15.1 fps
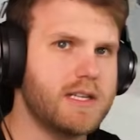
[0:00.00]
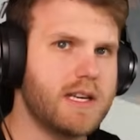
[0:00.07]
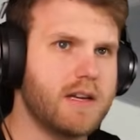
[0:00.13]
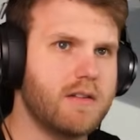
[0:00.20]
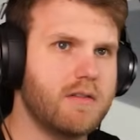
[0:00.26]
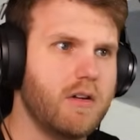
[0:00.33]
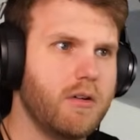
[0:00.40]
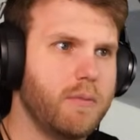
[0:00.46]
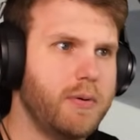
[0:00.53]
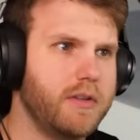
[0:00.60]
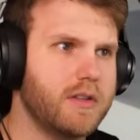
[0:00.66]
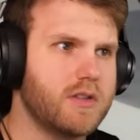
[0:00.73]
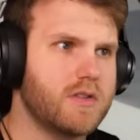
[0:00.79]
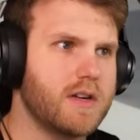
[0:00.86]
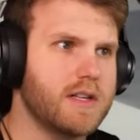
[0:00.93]
down. We'll
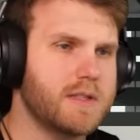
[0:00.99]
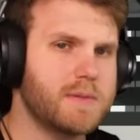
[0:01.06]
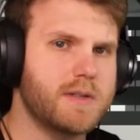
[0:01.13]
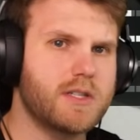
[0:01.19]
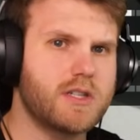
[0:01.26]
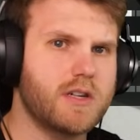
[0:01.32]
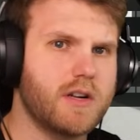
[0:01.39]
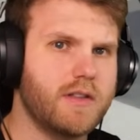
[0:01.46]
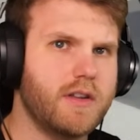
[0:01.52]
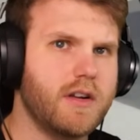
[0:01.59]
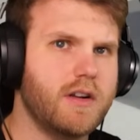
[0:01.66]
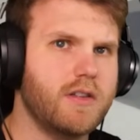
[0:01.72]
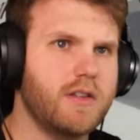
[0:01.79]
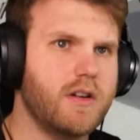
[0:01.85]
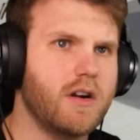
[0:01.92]
put the transmission on
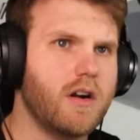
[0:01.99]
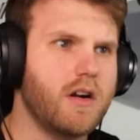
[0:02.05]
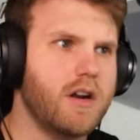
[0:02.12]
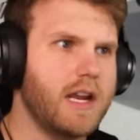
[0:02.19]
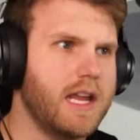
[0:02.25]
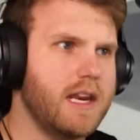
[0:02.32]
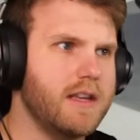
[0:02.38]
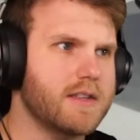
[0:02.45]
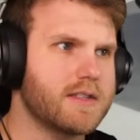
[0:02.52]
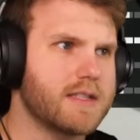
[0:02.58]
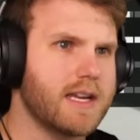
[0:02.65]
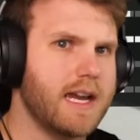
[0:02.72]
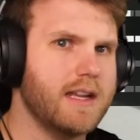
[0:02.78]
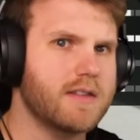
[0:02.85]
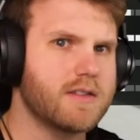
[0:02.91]
there. There aren't any side